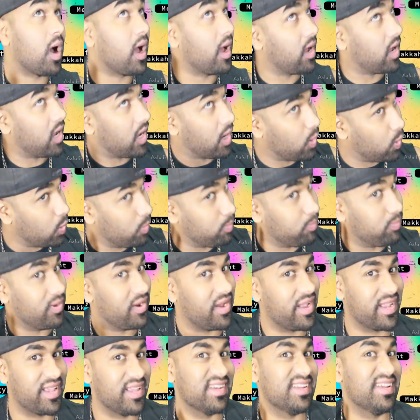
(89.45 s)
I hope
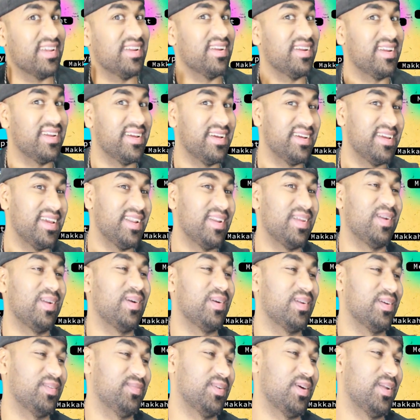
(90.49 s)
I can gain a
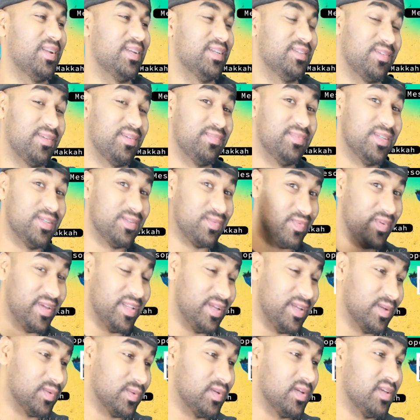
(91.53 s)
lot of knowledge from this
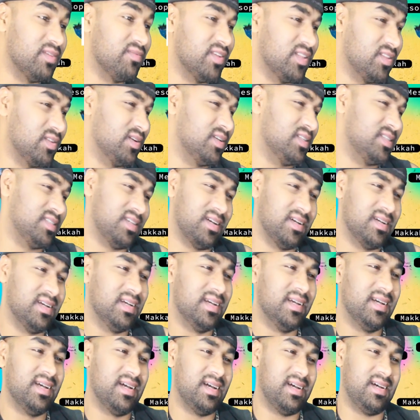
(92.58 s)
video too, even though it's a
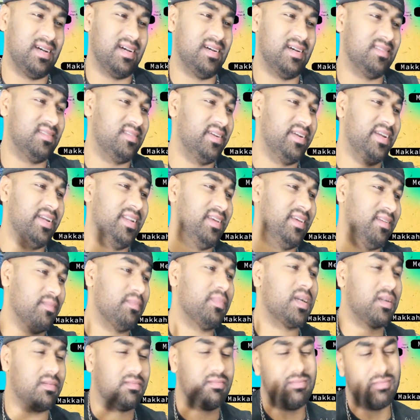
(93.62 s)
3D. But